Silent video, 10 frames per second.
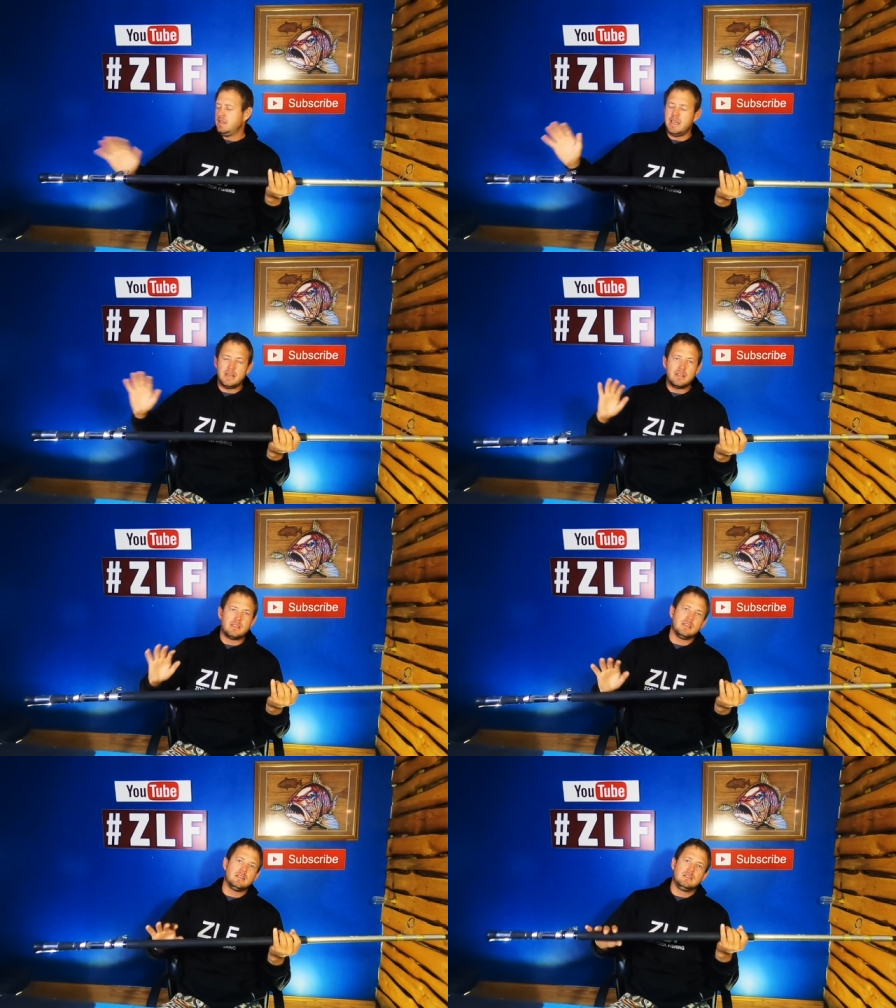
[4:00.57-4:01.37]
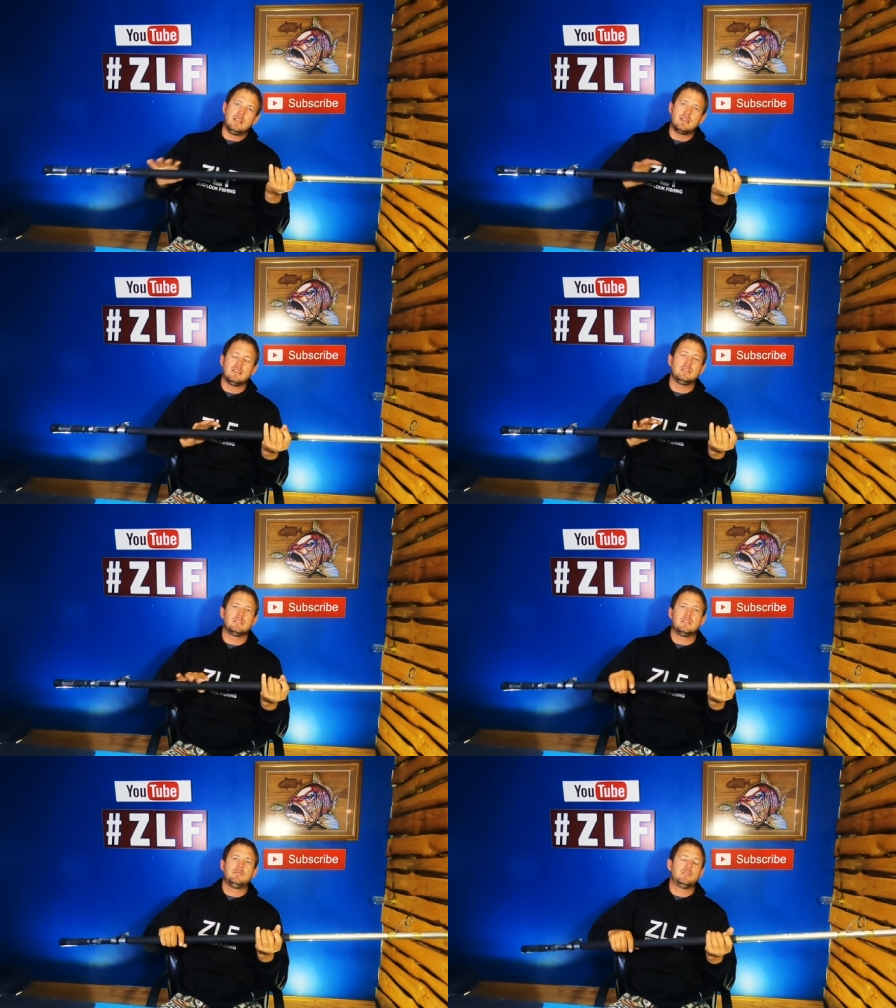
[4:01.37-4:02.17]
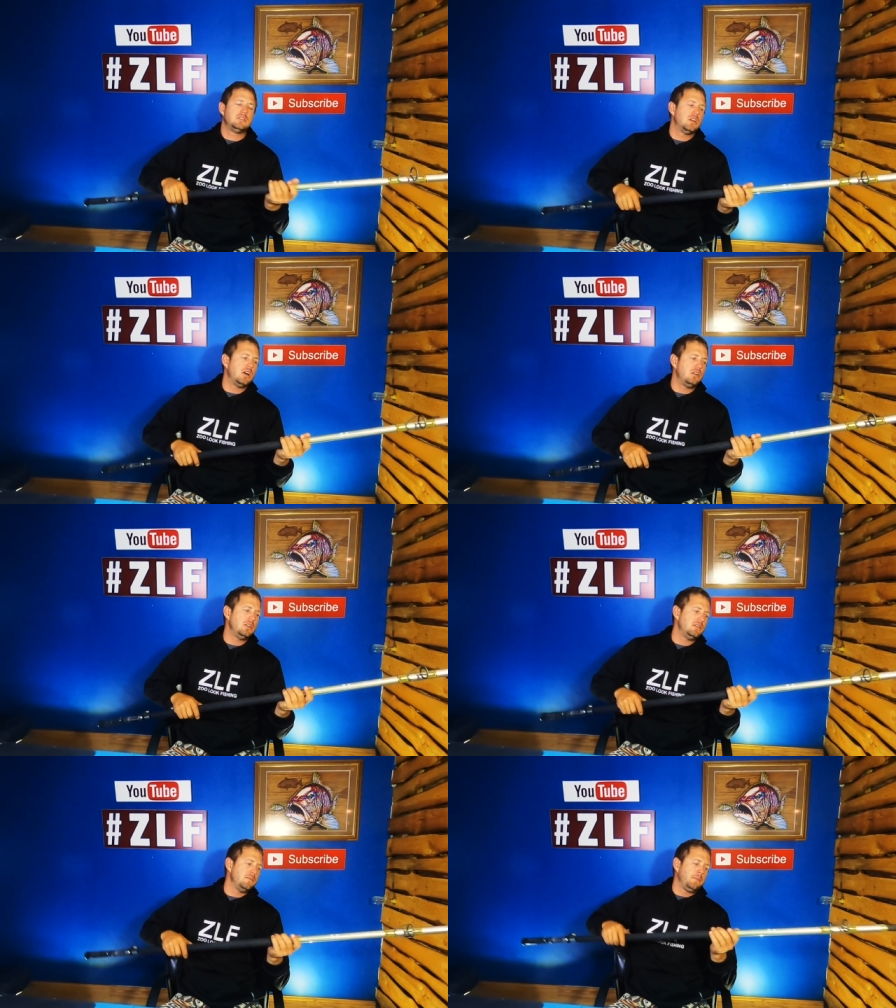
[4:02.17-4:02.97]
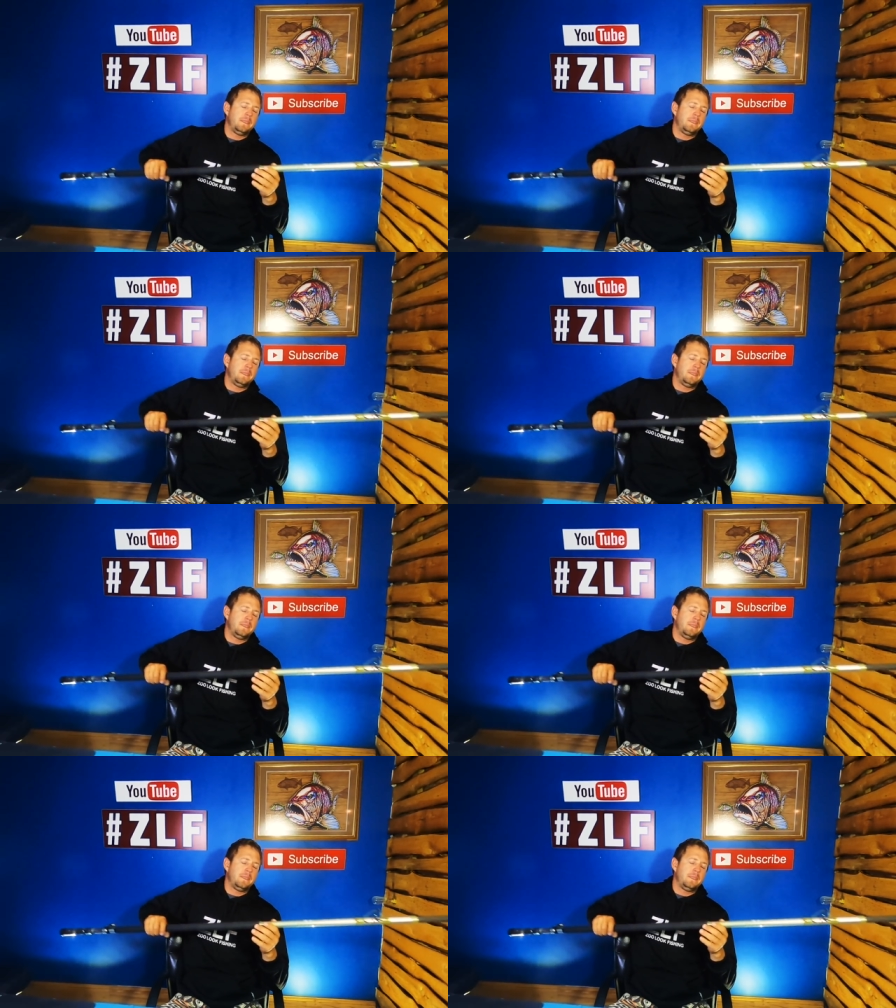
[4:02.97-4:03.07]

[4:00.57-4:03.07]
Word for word: anything, nothing is different. The only,